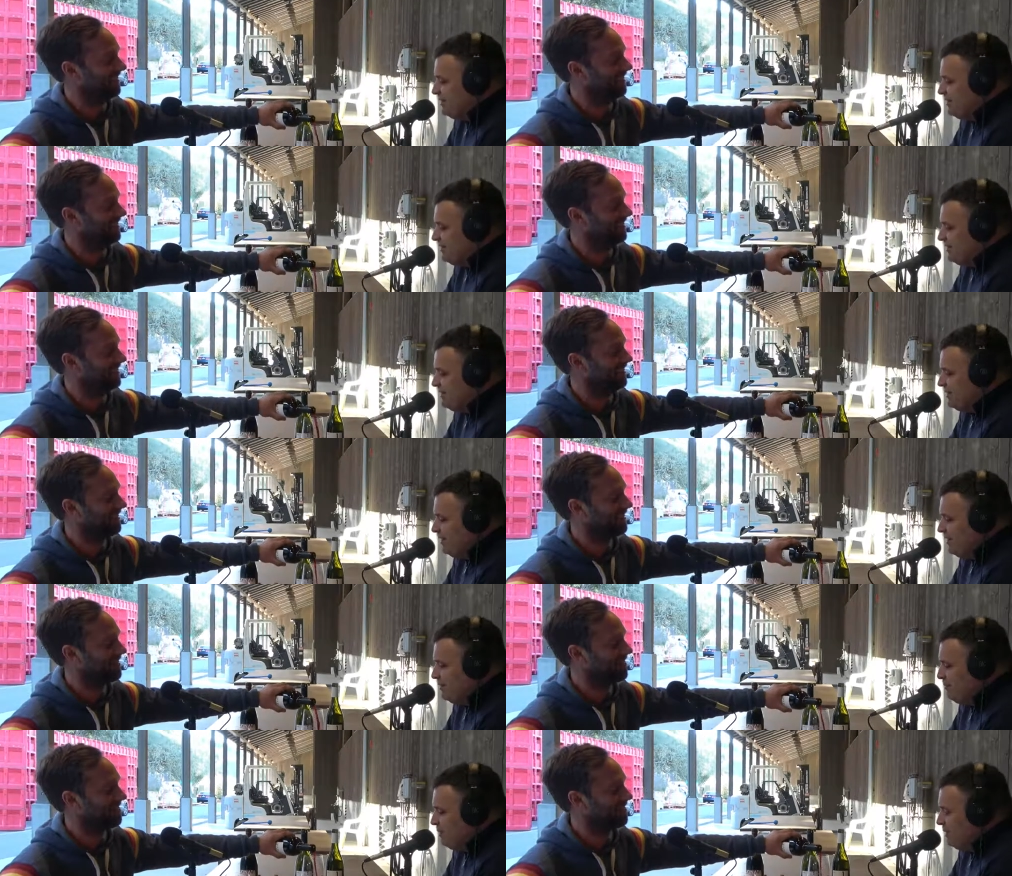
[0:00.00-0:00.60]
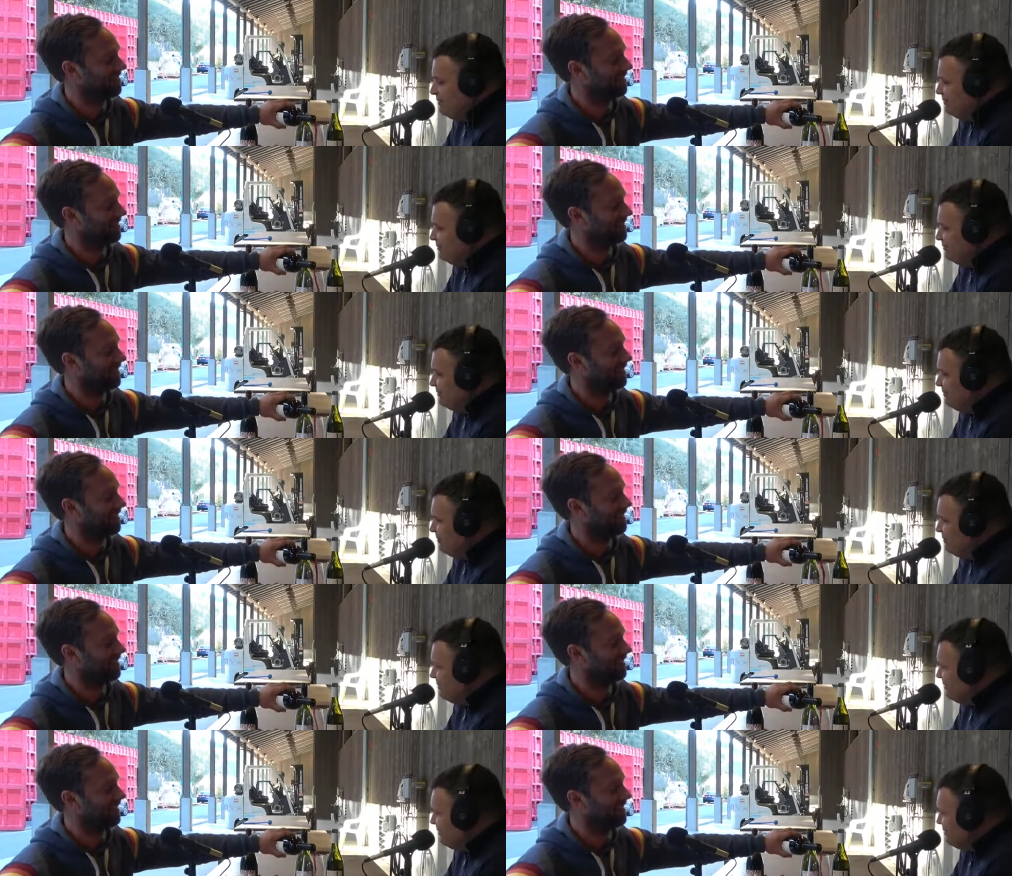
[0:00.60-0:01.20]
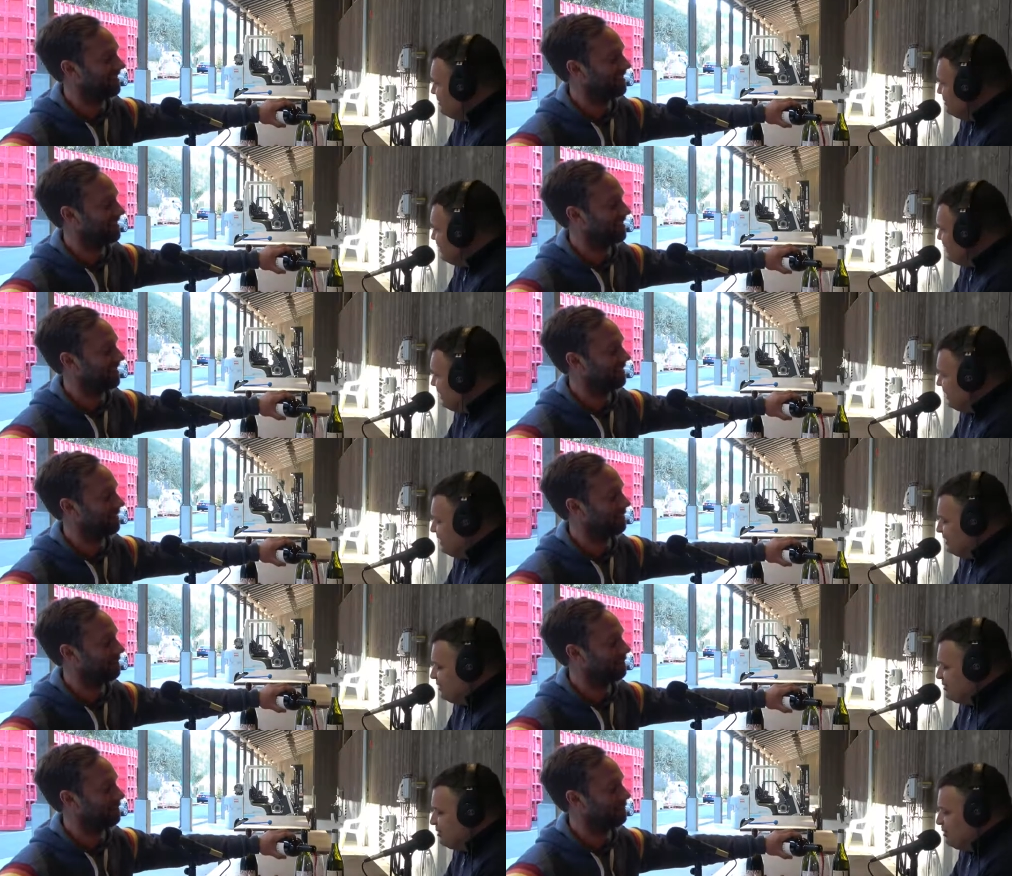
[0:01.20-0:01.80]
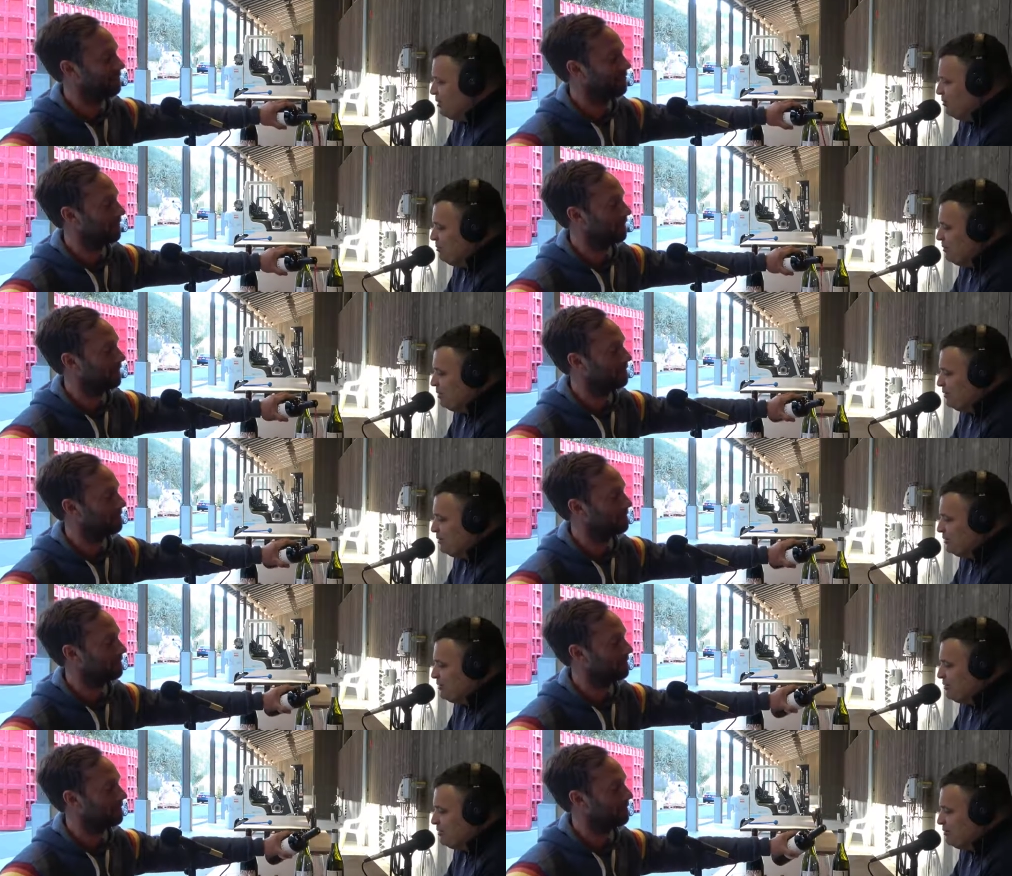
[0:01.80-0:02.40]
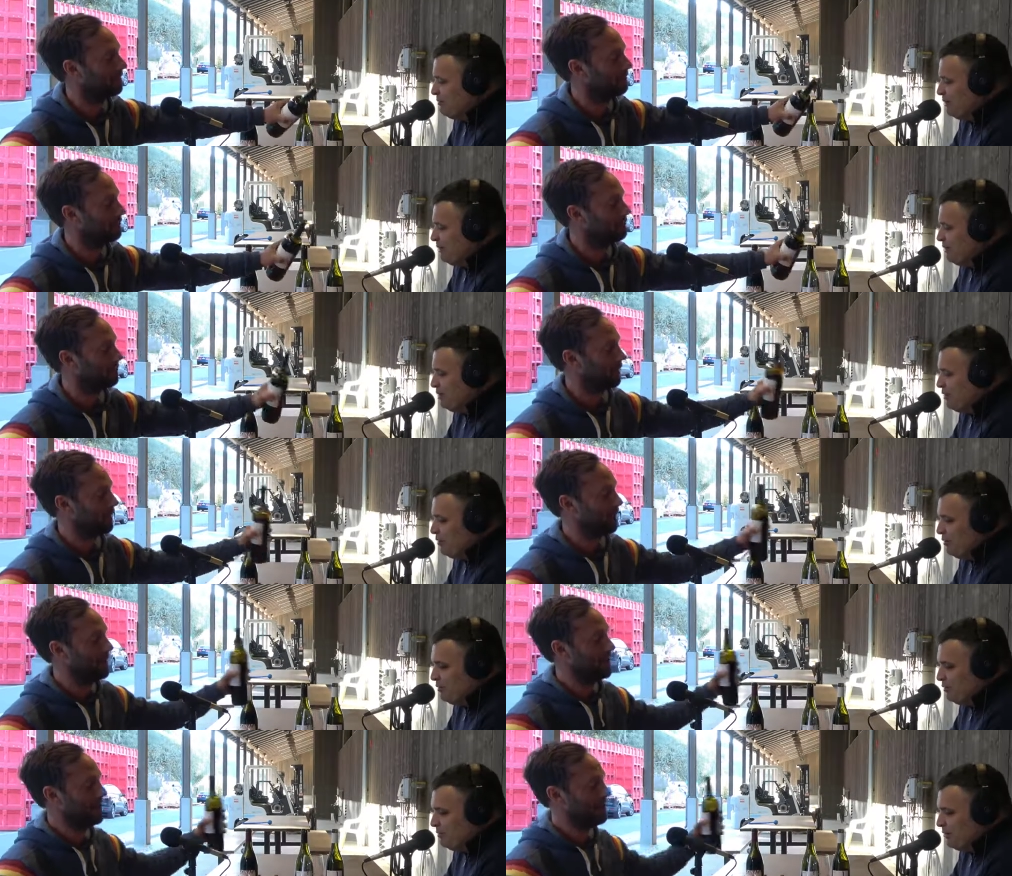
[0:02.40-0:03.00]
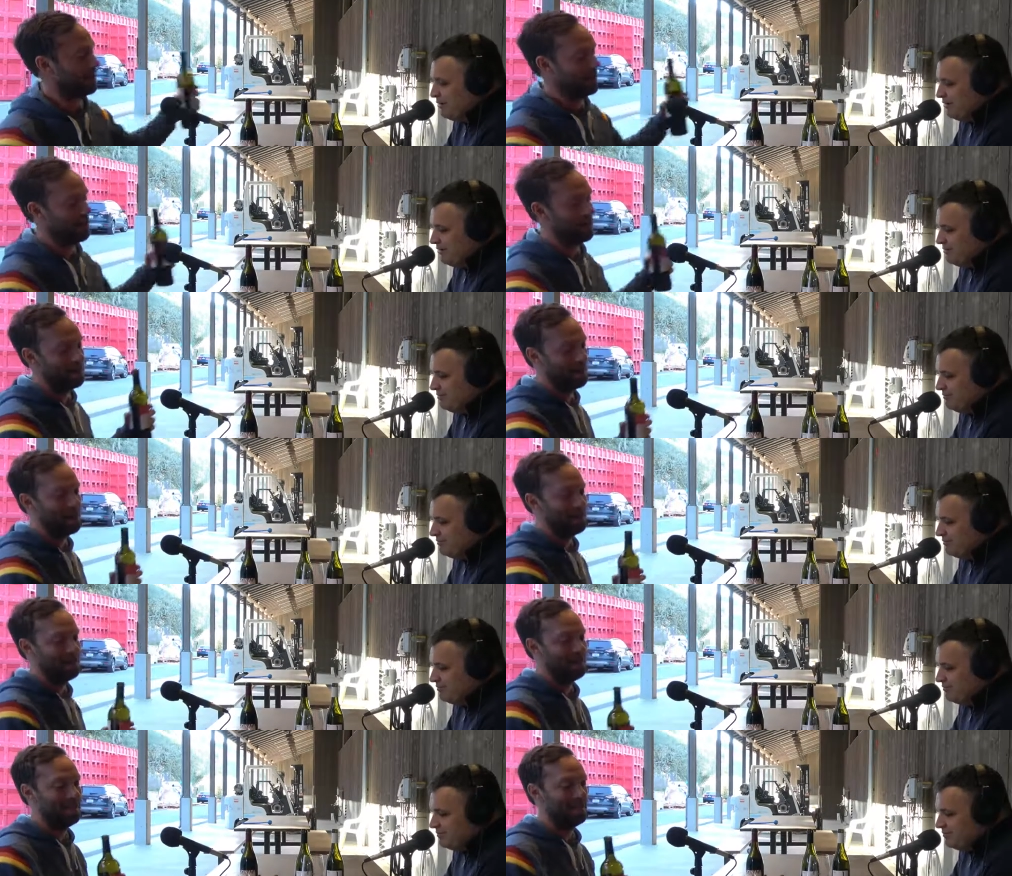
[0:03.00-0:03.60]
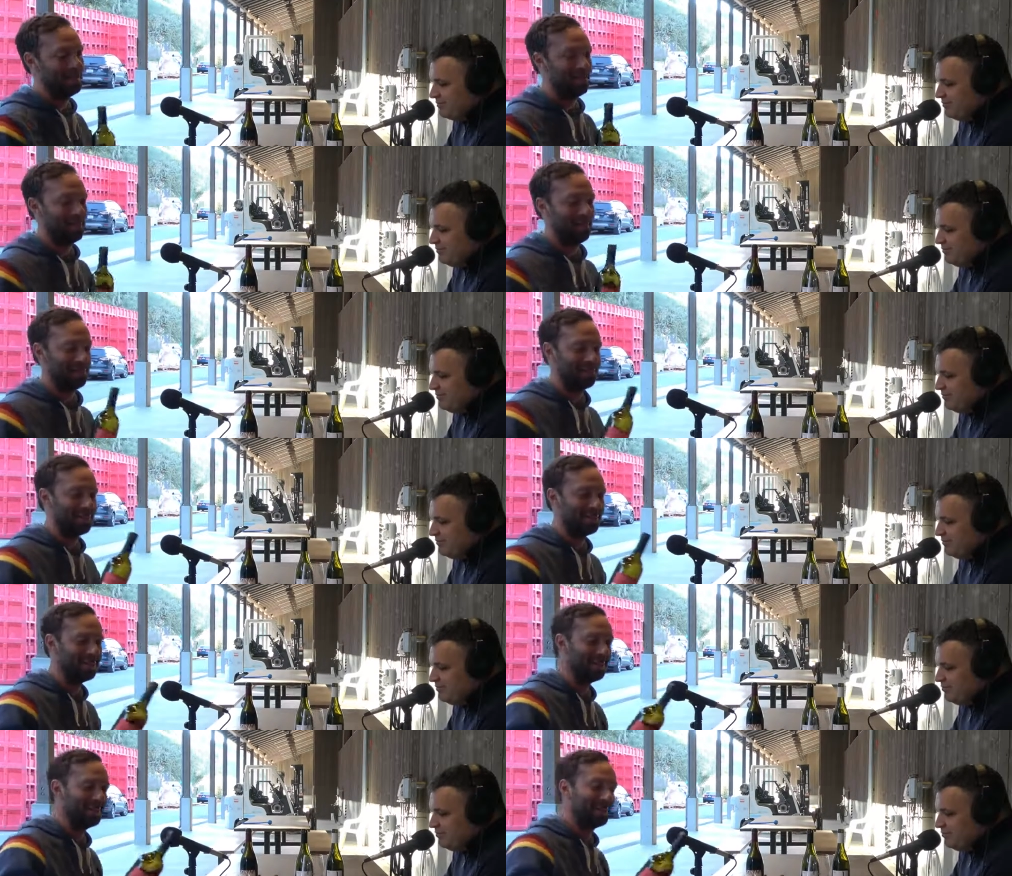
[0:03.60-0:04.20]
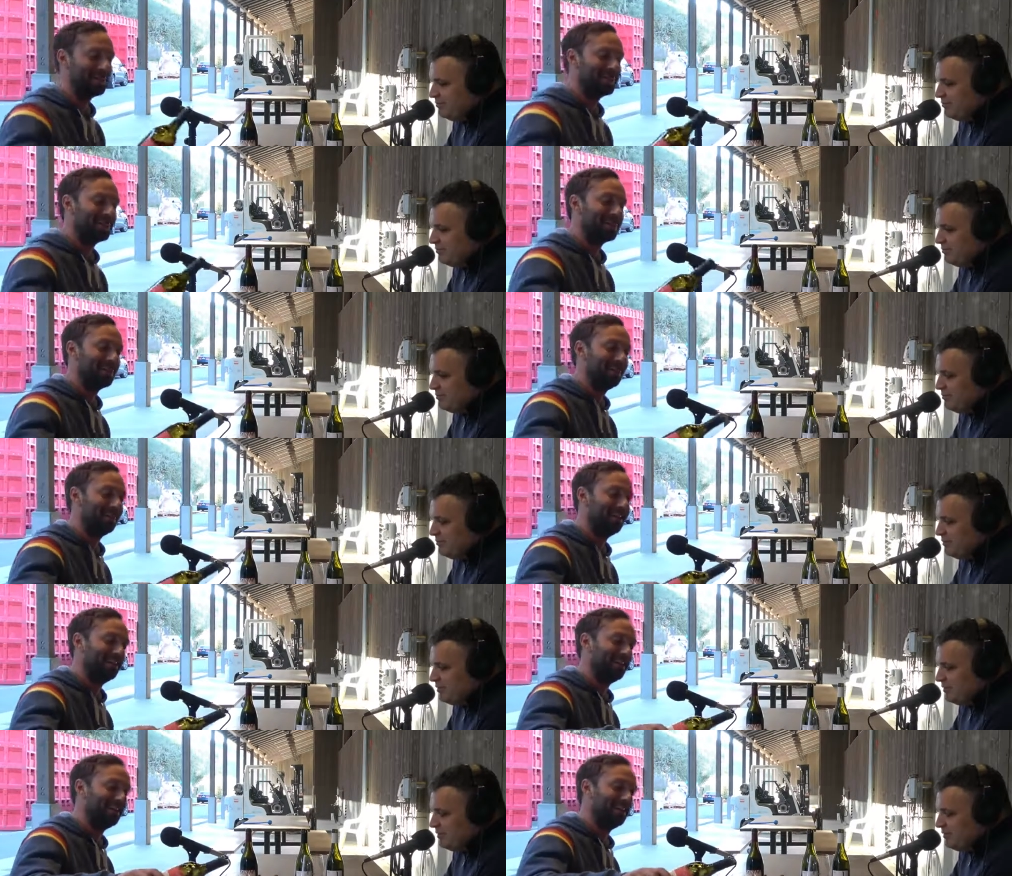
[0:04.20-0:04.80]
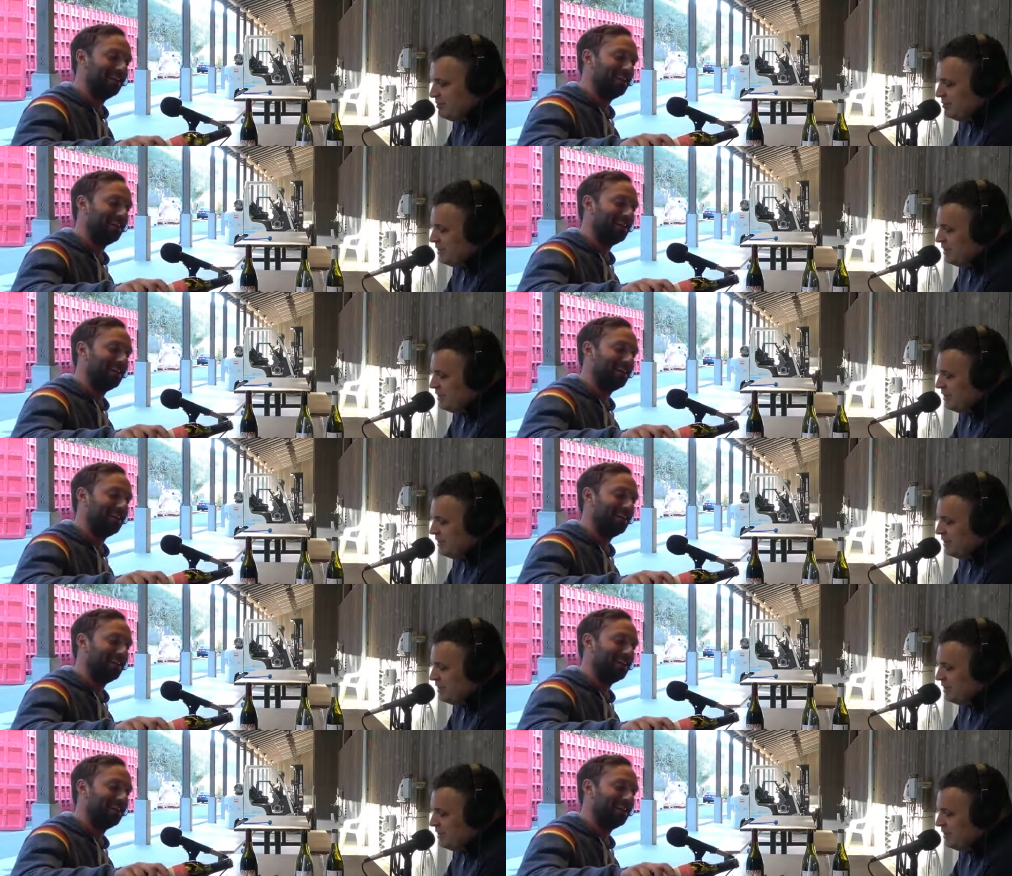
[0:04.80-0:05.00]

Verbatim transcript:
Speaker 1: it's all right, man. I got the tow motor. I'll just run you over with it. uh,